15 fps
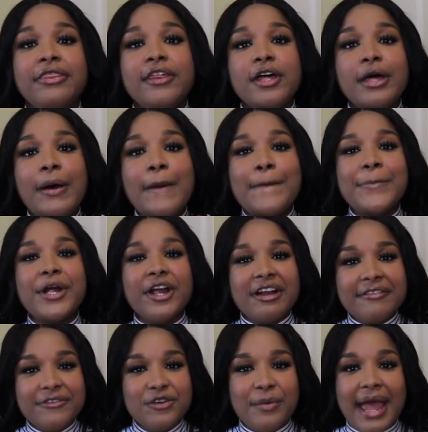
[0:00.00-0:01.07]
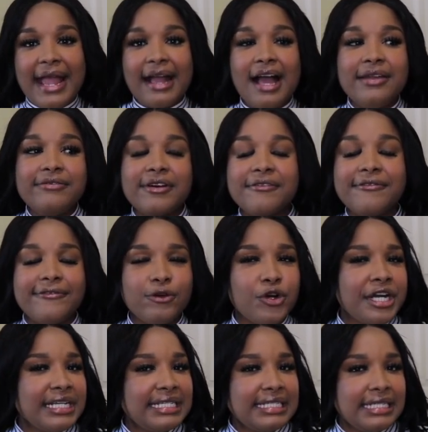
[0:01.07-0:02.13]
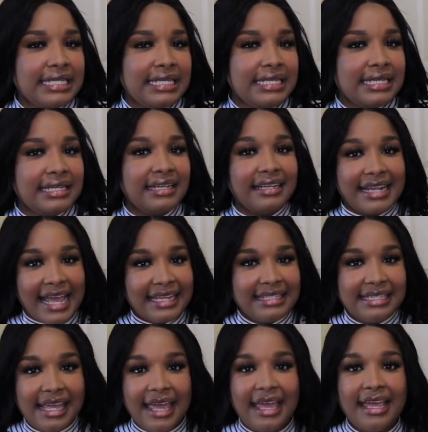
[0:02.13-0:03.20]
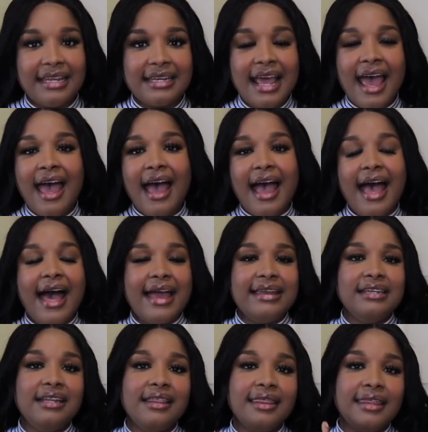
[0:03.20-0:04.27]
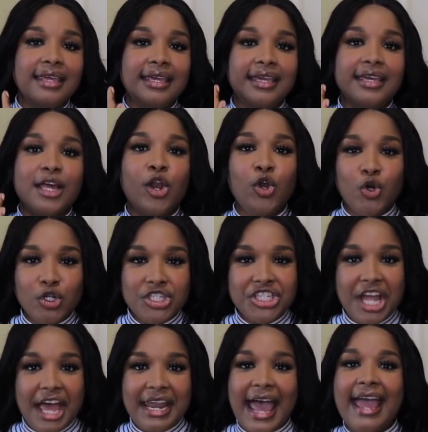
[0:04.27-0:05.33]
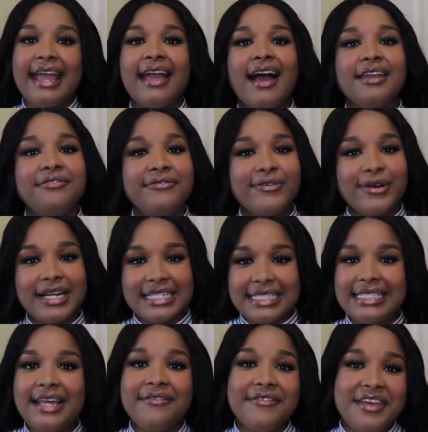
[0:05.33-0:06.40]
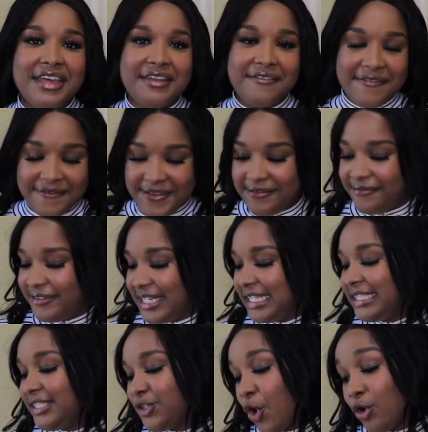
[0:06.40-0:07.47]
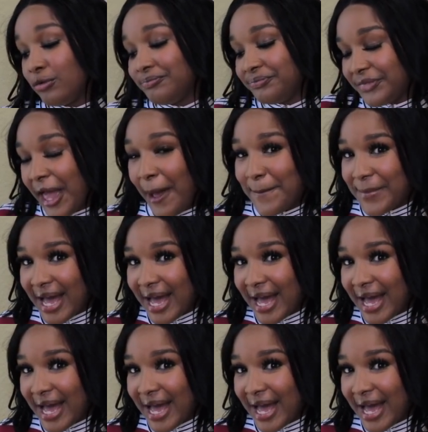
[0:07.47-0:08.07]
the perfume I got for $14.98 and the lotion I got for $7.50, so not